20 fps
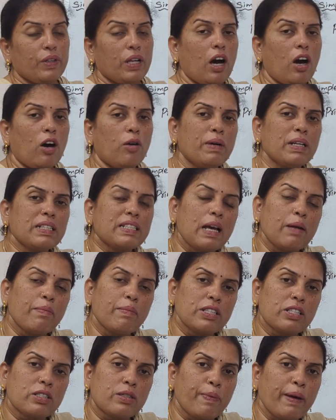How much I
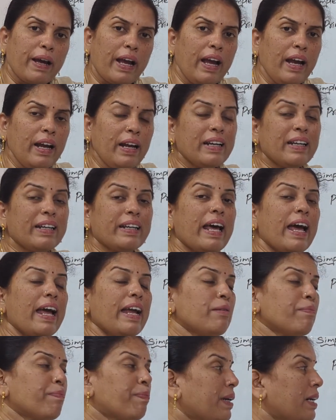must pay?
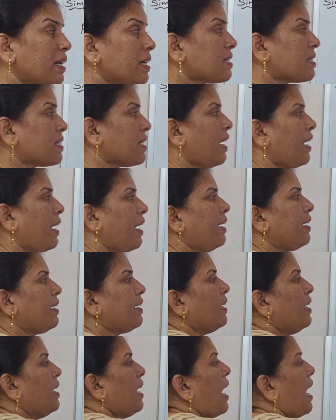10%
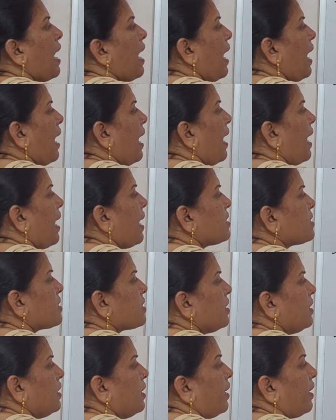as
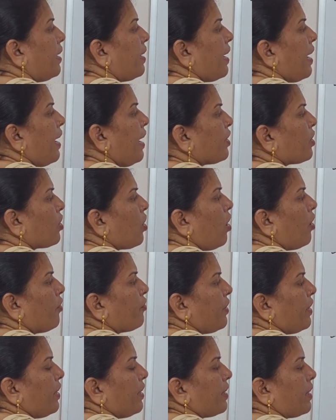rate
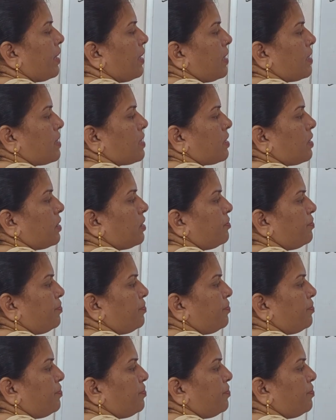of interest.